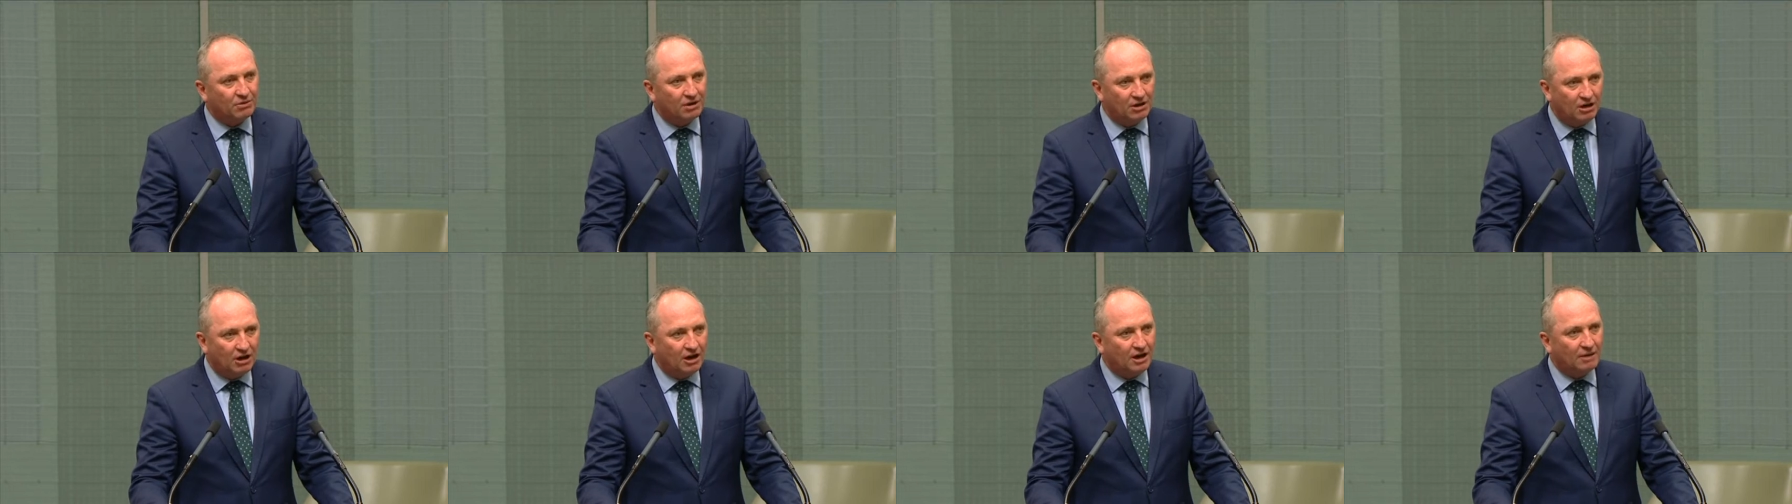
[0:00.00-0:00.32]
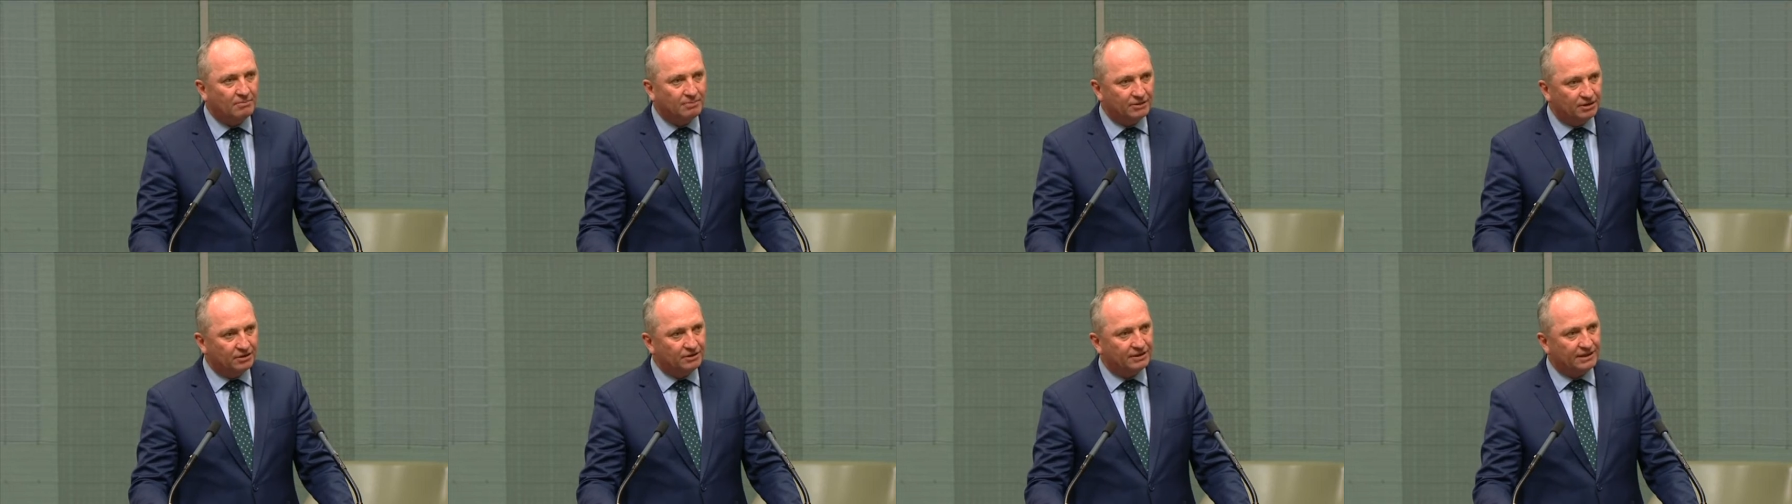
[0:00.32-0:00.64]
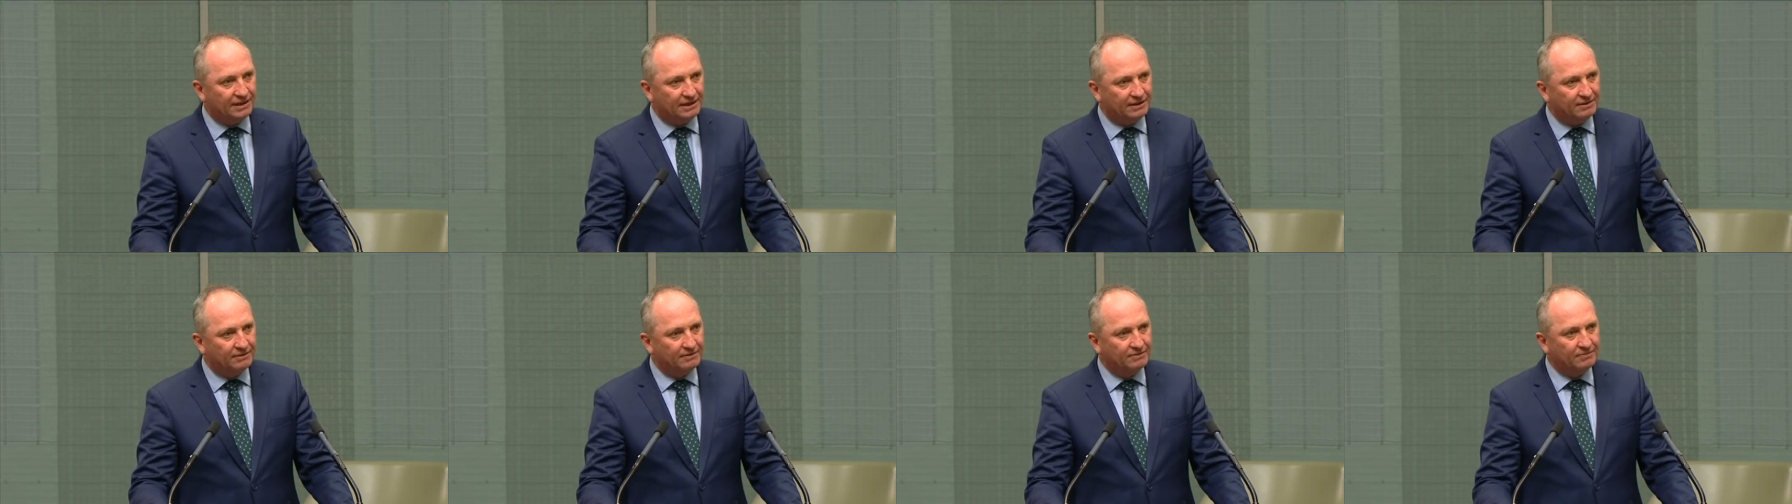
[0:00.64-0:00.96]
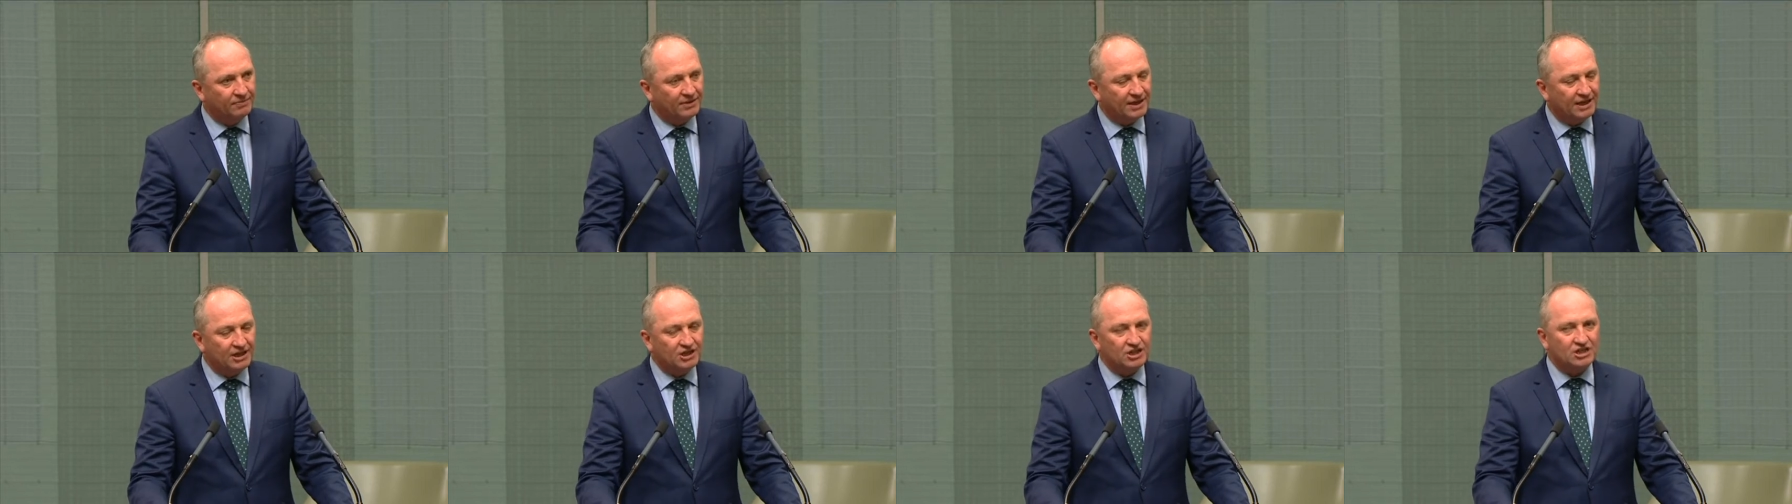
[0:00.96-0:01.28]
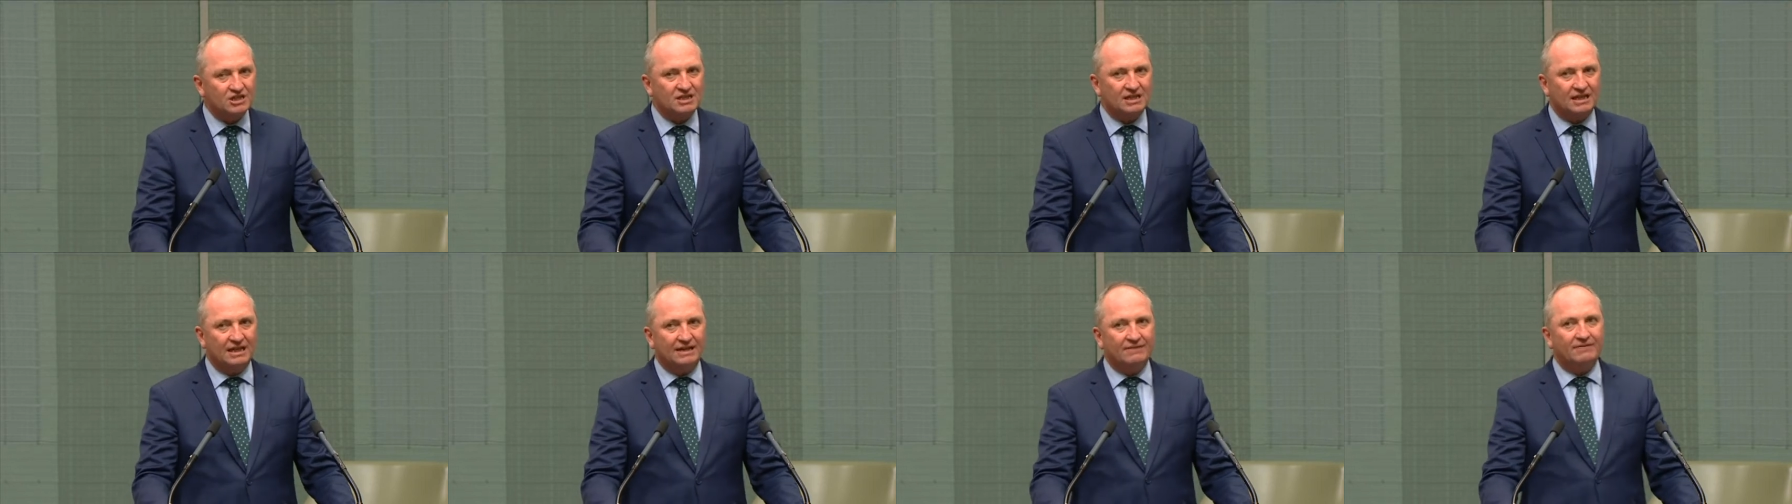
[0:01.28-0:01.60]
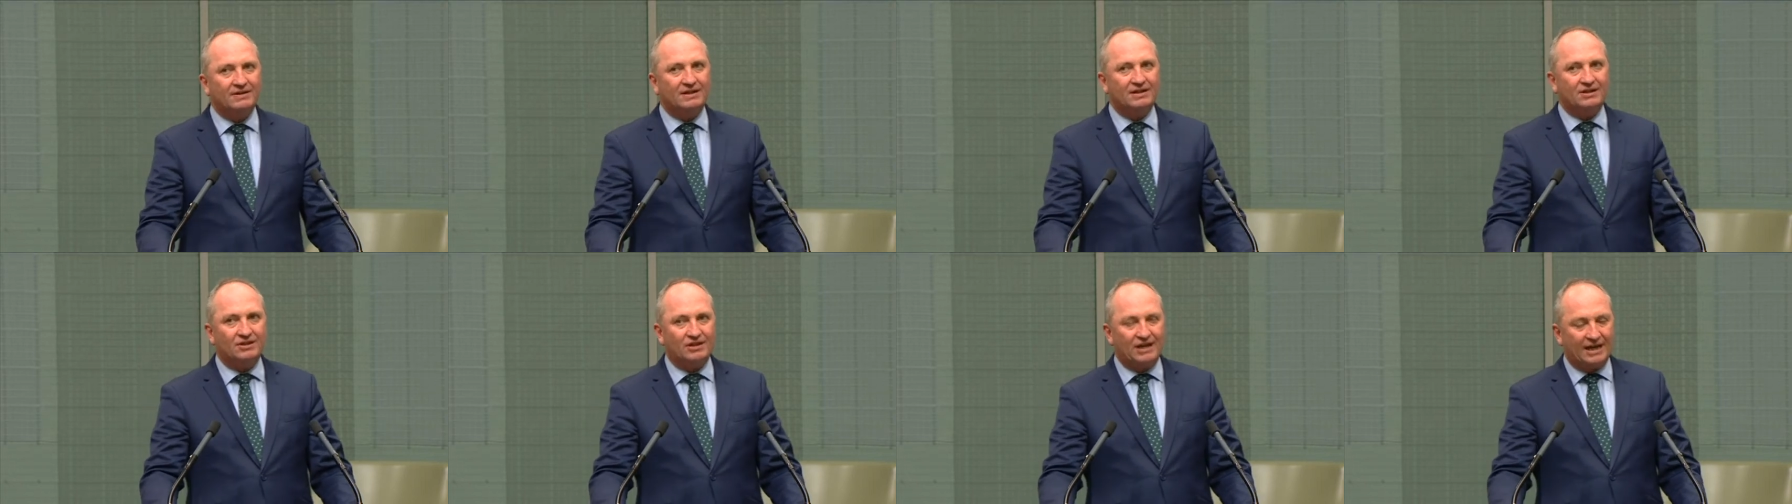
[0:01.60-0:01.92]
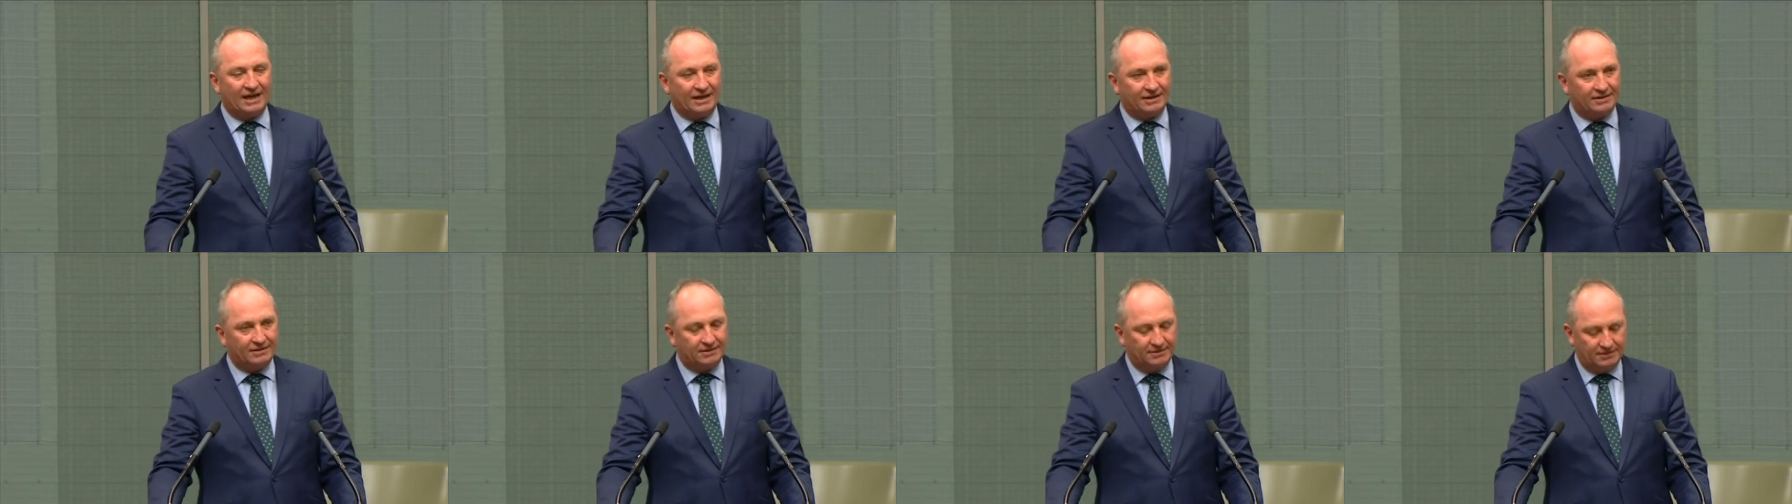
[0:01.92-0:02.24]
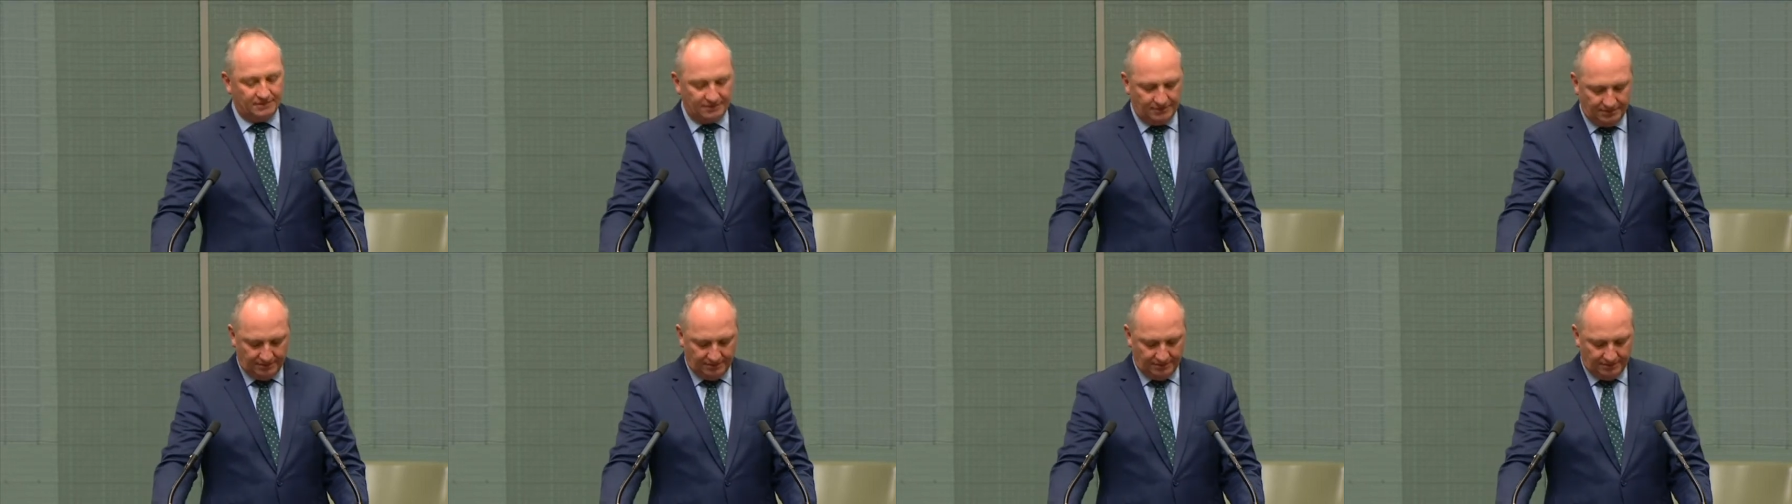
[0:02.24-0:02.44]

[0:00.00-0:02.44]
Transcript: reliability, and just leave it at that.